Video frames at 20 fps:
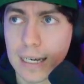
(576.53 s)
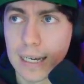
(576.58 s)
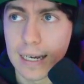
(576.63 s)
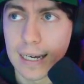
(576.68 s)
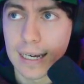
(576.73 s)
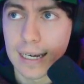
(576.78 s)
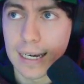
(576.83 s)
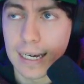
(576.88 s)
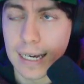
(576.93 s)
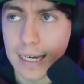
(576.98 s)

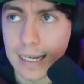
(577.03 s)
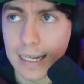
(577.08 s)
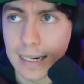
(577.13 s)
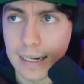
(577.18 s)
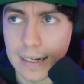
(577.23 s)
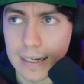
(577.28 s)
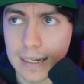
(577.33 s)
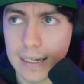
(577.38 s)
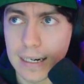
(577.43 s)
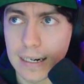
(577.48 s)
And
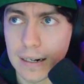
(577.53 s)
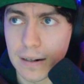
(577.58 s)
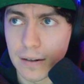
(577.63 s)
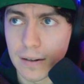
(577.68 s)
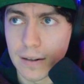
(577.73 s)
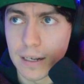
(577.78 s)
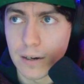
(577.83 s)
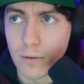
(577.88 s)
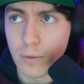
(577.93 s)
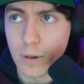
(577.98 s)

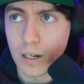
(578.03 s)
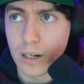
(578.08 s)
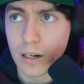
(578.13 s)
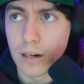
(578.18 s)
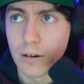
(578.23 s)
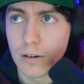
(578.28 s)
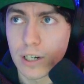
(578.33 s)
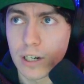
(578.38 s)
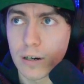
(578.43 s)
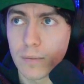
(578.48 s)
then we Close
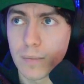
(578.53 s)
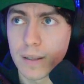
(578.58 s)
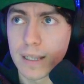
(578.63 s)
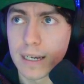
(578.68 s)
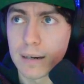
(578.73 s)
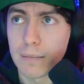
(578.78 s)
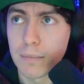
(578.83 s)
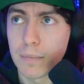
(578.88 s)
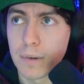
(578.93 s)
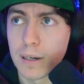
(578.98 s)
Combat
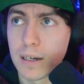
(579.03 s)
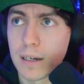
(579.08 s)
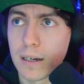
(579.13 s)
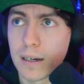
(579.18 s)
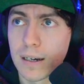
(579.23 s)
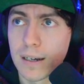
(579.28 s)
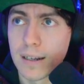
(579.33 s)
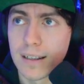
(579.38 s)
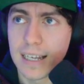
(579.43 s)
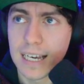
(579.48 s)
them.
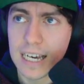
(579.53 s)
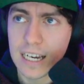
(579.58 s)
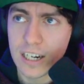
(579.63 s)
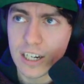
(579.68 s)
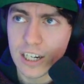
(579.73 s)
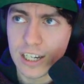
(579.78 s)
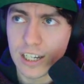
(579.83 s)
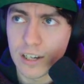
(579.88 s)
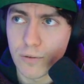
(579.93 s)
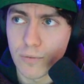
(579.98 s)
Actually
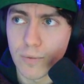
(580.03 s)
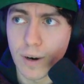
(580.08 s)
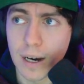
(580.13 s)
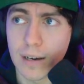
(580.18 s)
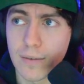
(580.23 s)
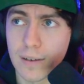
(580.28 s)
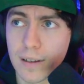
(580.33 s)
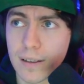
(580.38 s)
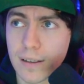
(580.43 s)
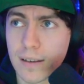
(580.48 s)
survive
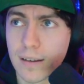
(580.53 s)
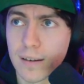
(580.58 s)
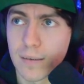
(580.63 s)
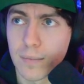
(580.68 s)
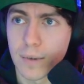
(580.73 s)
it, but